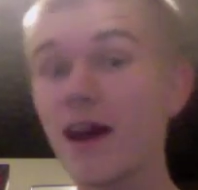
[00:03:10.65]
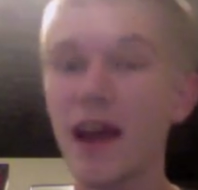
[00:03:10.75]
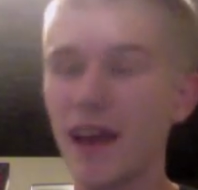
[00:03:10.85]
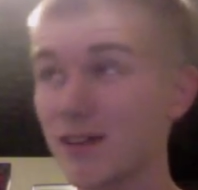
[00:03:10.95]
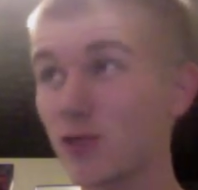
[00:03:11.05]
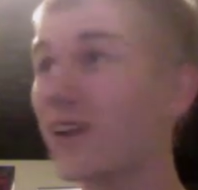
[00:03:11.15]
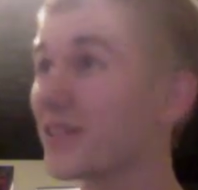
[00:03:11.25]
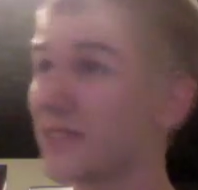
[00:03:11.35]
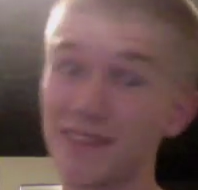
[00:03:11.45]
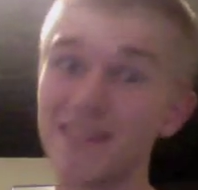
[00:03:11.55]
and to us
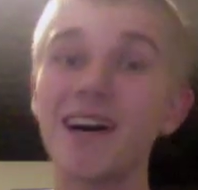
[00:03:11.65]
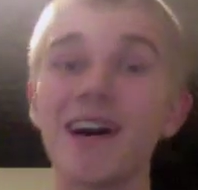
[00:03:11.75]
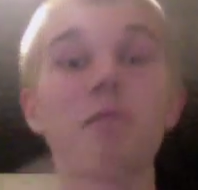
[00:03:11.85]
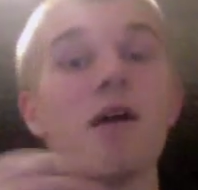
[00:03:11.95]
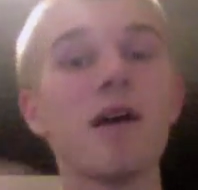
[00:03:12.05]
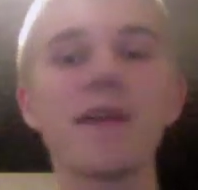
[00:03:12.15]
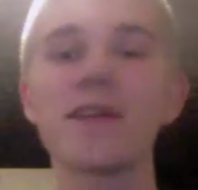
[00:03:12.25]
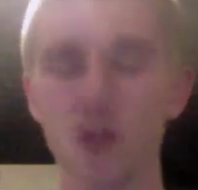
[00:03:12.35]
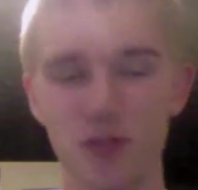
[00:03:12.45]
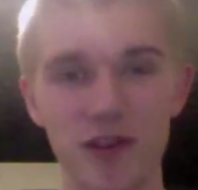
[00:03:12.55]
at the time, that
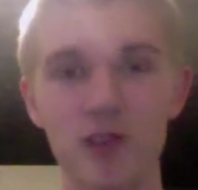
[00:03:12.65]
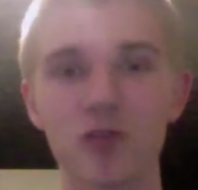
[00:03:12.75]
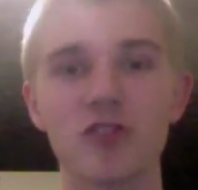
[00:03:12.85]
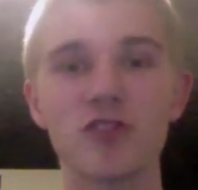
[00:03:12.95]
Darth Vader is his